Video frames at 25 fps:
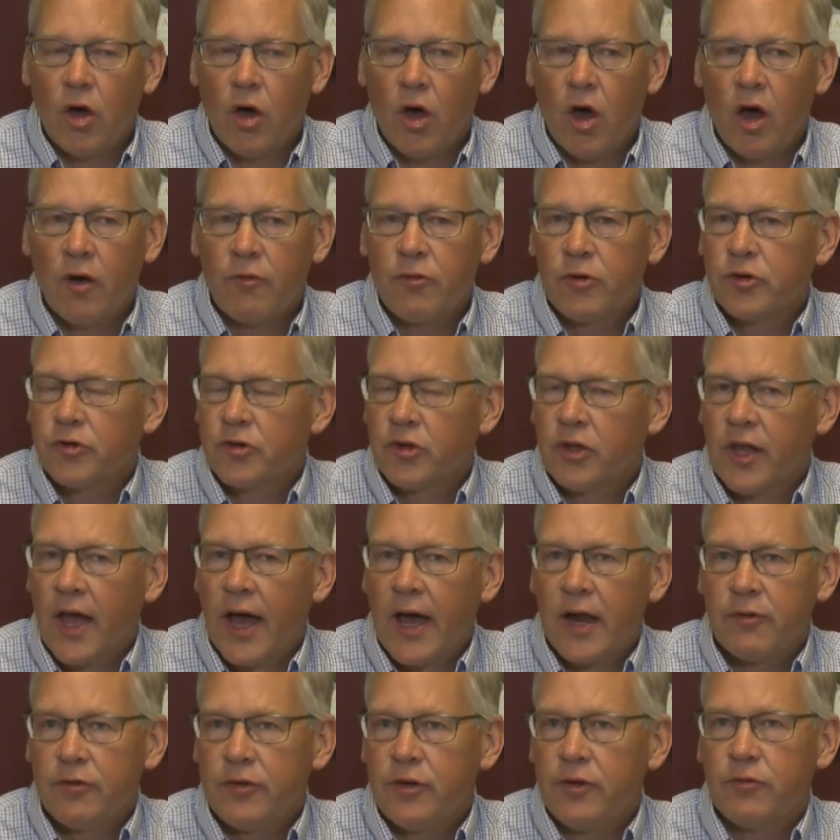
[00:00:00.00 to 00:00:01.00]
offers a
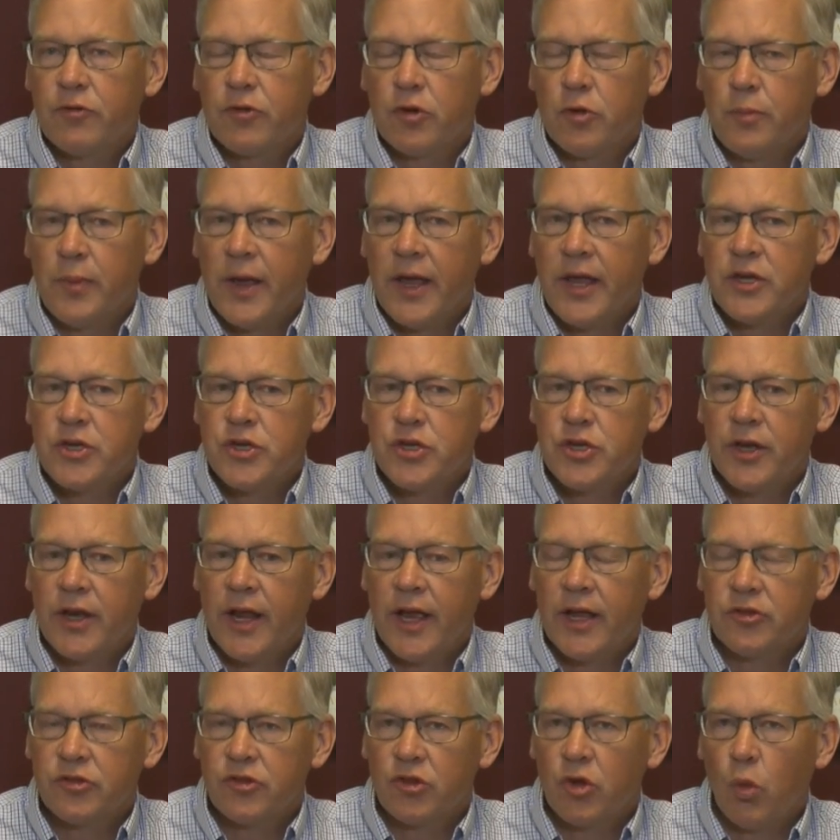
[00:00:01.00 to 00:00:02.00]
lot of
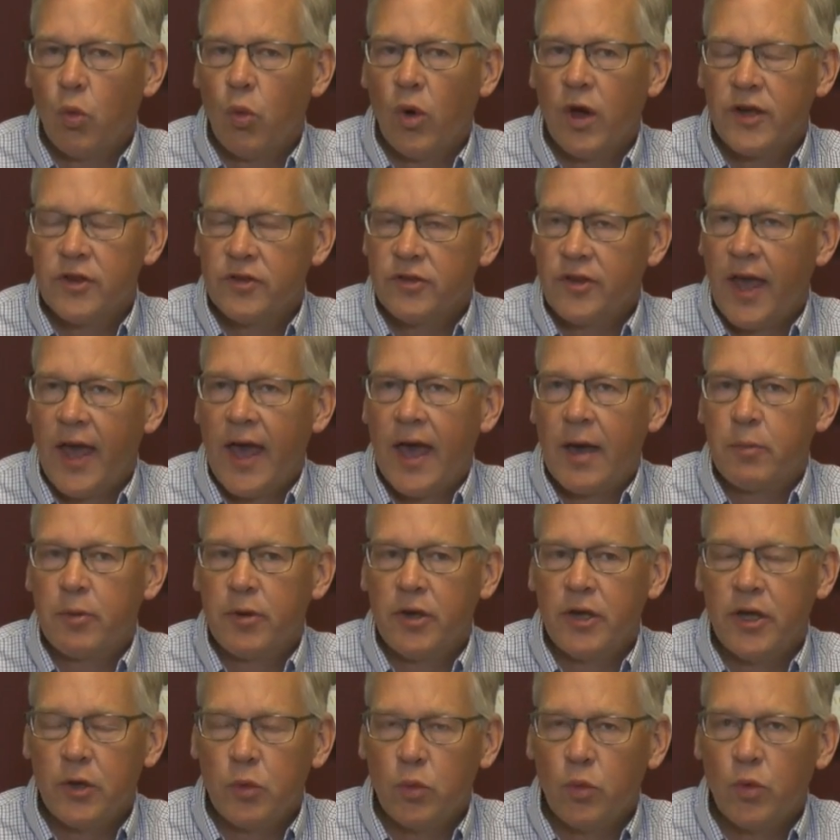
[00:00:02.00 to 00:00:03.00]
information as to what is
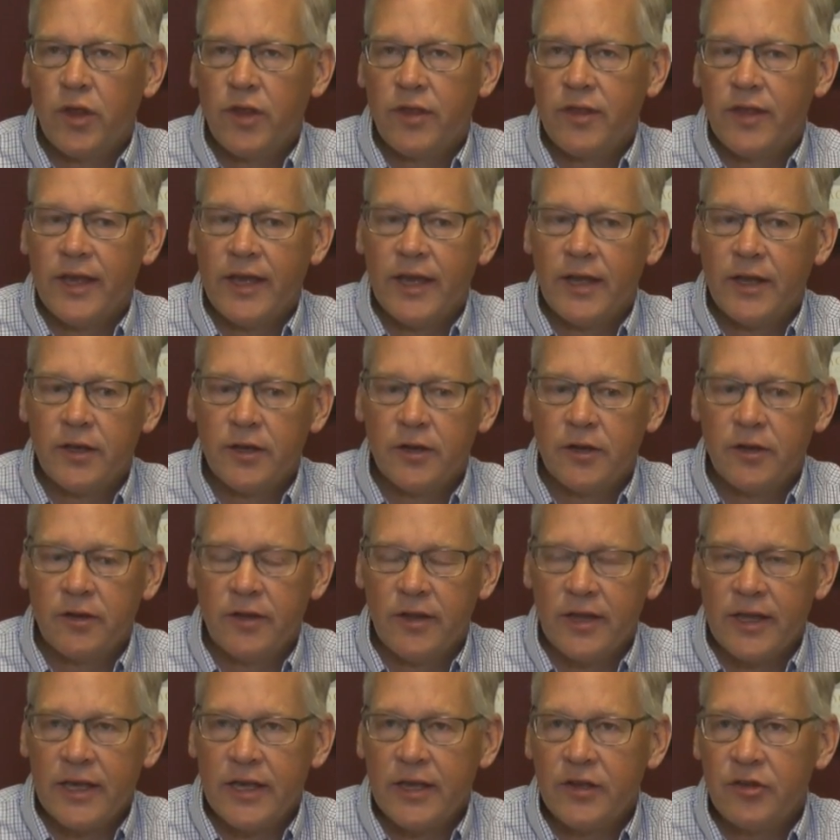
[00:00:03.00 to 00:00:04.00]
happening
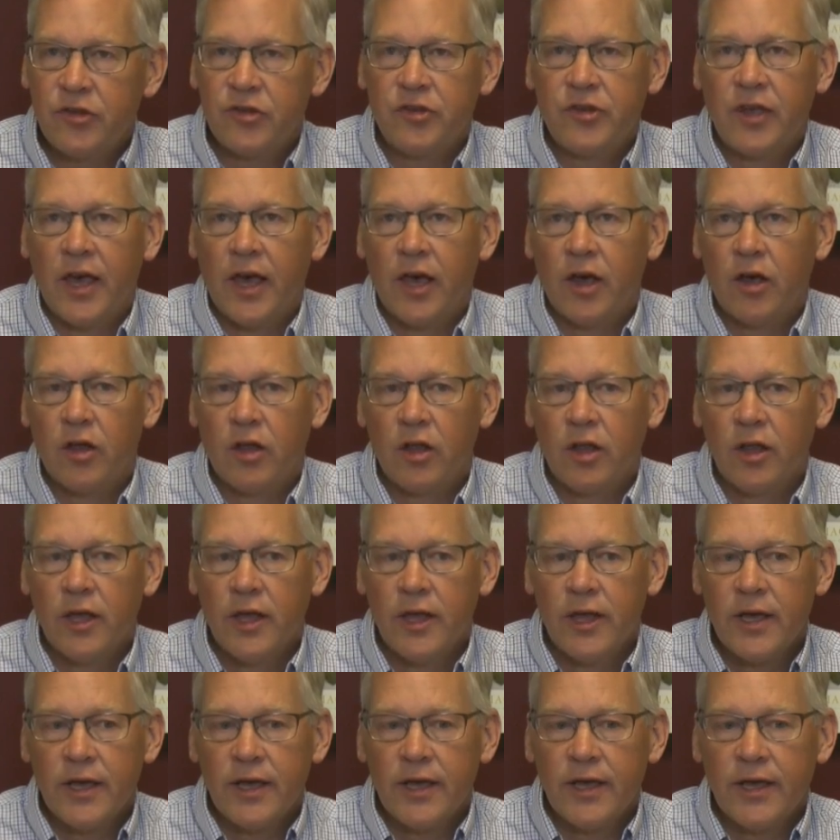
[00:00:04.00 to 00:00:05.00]
within the cell.
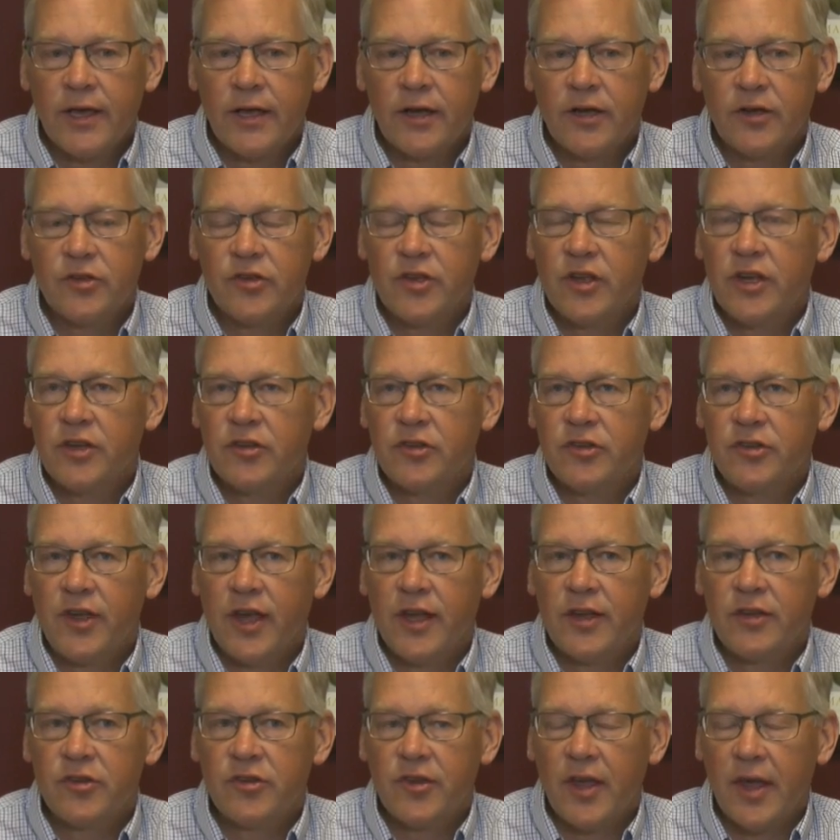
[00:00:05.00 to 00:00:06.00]
It is in a
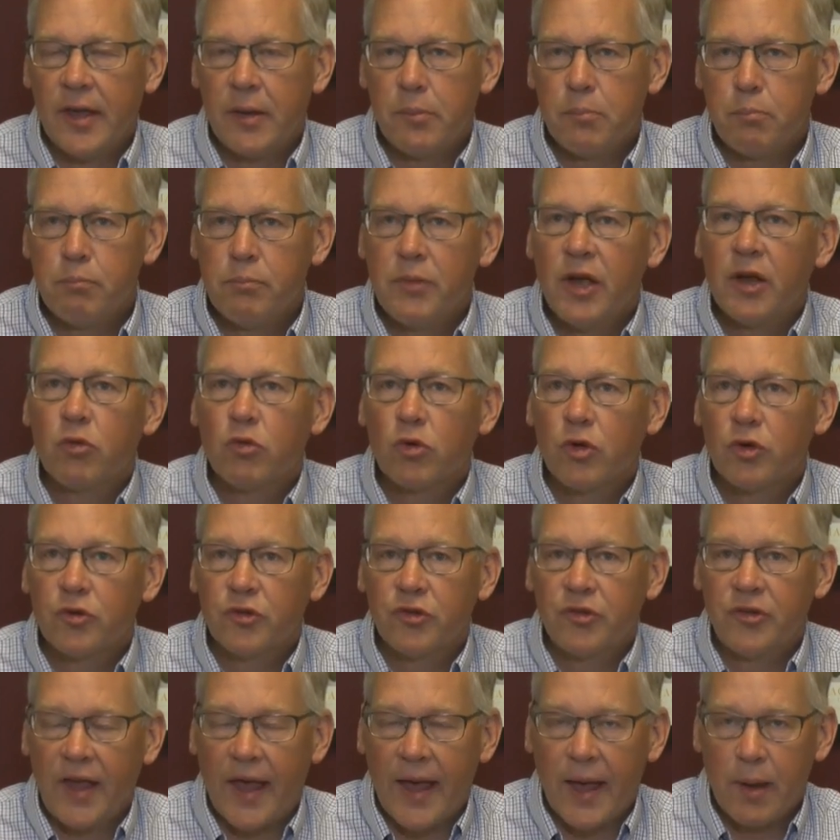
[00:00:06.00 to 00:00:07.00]
sense a mineral
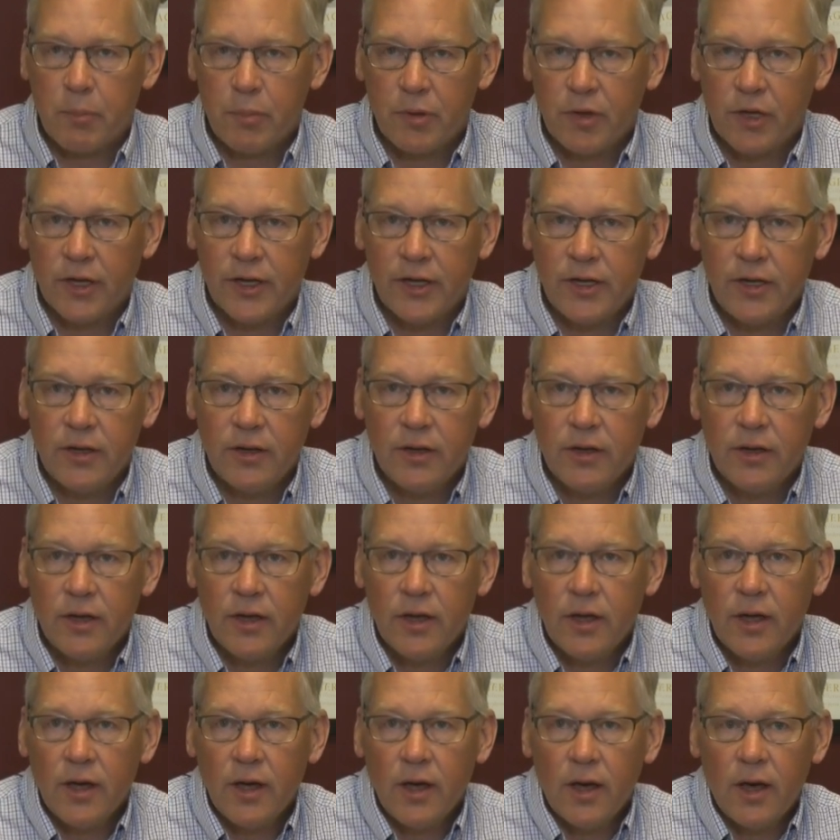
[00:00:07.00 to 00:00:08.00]
sampling
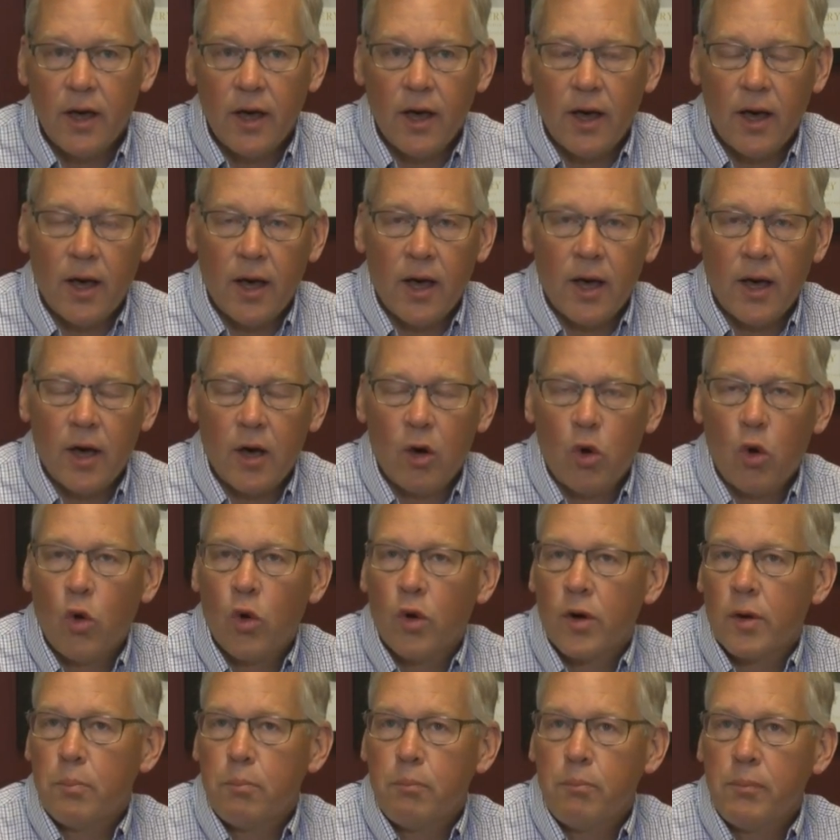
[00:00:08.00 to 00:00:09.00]
uh,
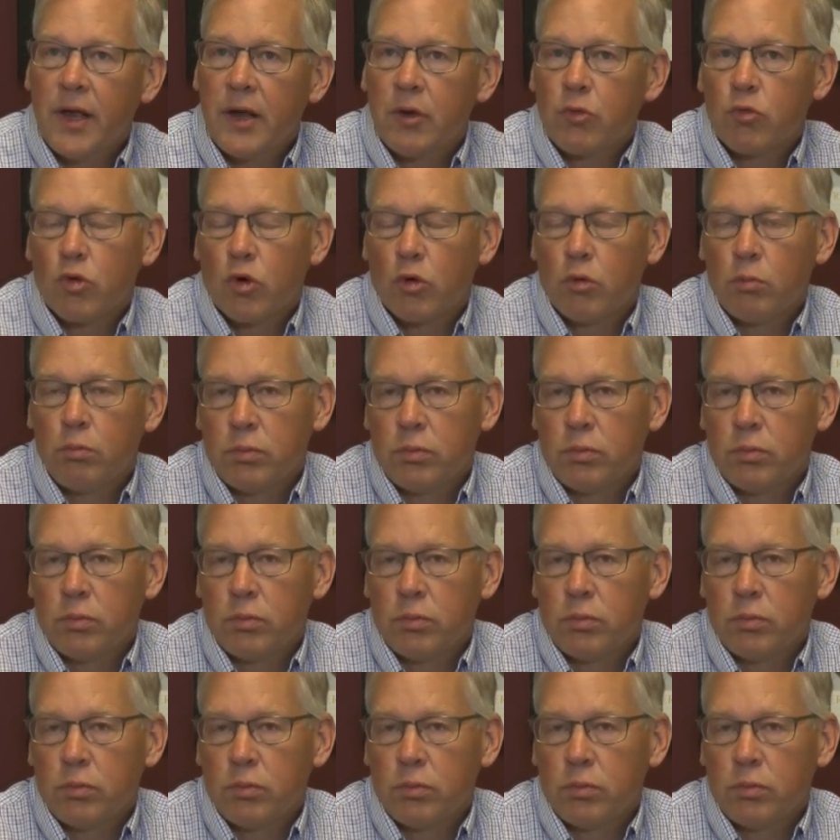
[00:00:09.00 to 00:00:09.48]
or mineral